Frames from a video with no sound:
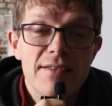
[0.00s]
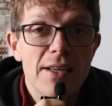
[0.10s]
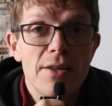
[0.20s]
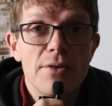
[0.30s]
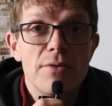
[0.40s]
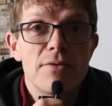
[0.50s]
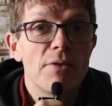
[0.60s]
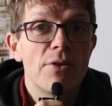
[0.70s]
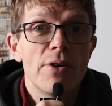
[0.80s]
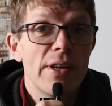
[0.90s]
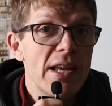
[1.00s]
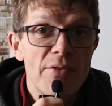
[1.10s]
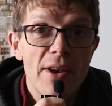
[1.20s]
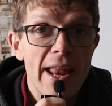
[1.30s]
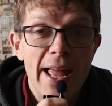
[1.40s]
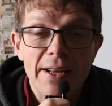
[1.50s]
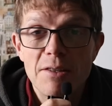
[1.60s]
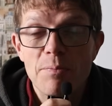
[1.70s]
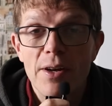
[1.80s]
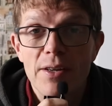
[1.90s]
skilled or even an
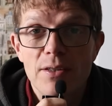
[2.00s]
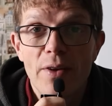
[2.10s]
expert